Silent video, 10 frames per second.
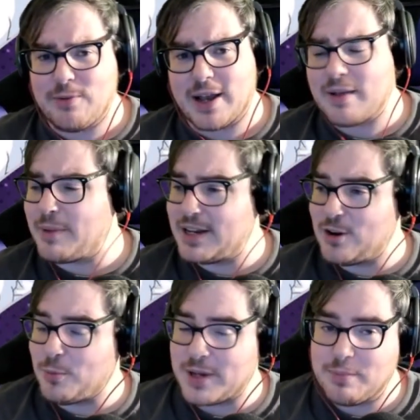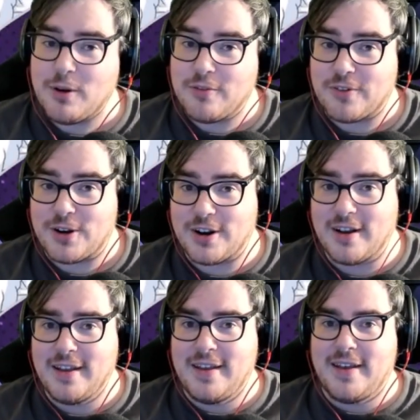recommend nobody pull for her
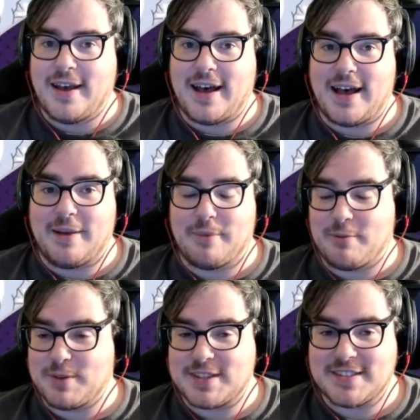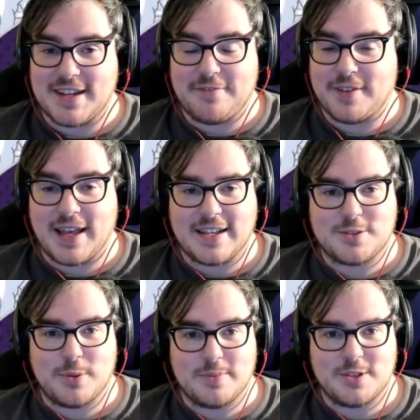with stuff like
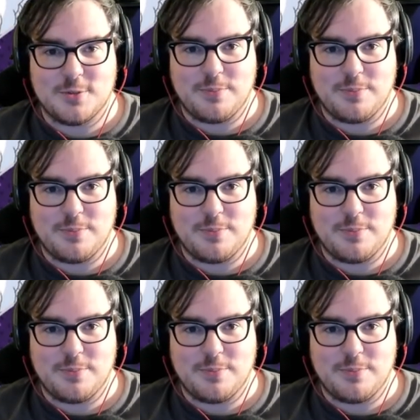Swimsuit